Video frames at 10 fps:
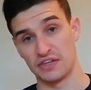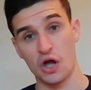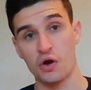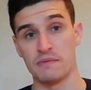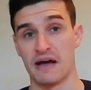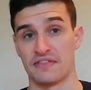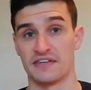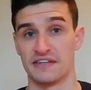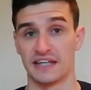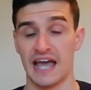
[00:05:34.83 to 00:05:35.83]
only
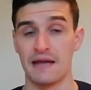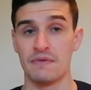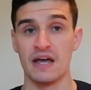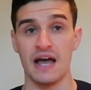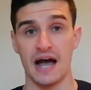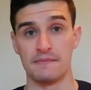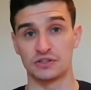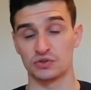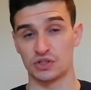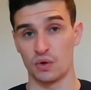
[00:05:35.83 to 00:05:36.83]
method in the game,
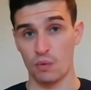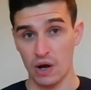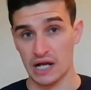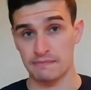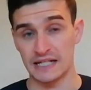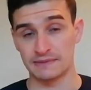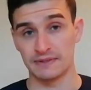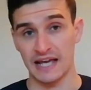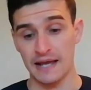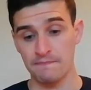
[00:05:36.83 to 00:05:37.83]
it's also a worker
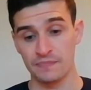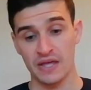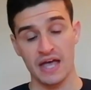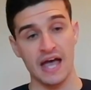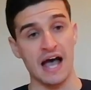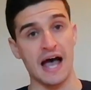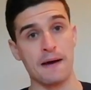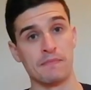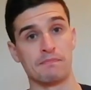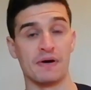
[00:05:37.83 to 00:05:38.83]
placement game,
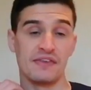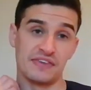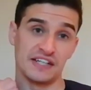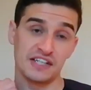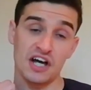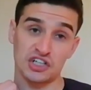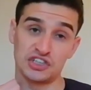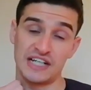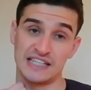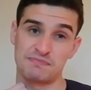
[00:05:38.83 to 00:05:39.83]
but the
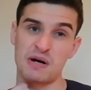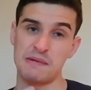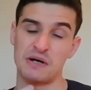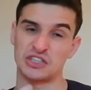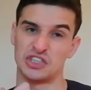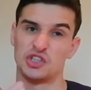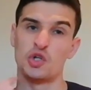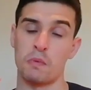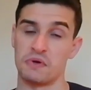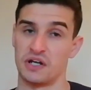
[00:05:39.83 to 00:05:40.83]
deduction is pretty much the
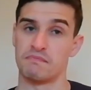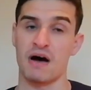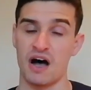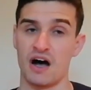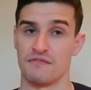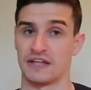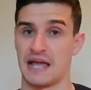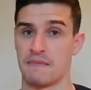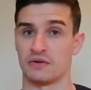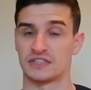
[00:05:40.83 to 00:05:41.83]
dominant part of the
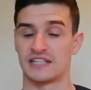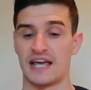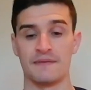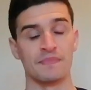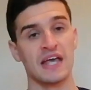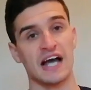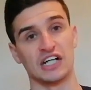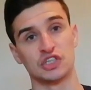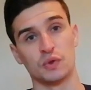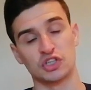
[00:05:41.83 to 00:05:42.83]
game, I would say,
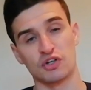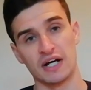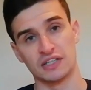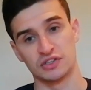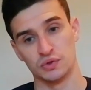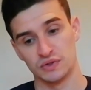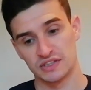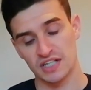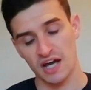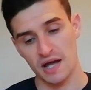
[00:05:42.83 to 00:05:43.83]
as you are trying to
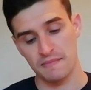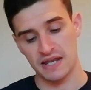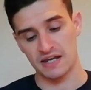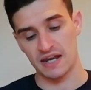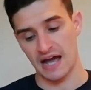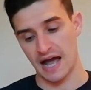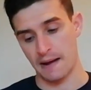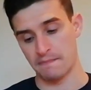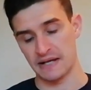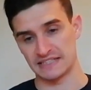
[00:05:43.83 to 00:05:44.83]
determine
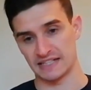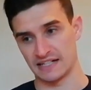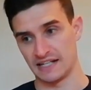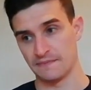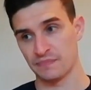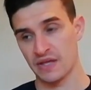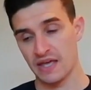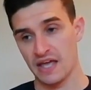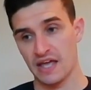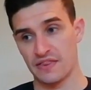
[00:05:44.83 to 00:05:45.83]
basically
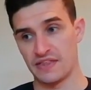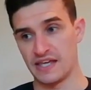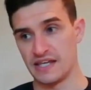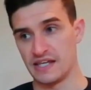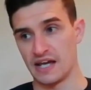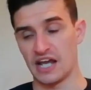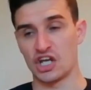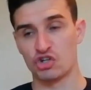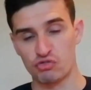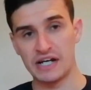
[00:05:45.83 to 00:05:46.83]
the
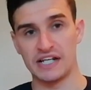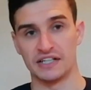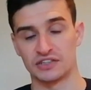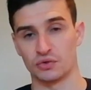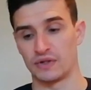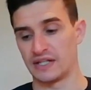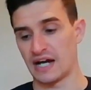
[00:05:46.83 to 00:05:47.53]
ingredients or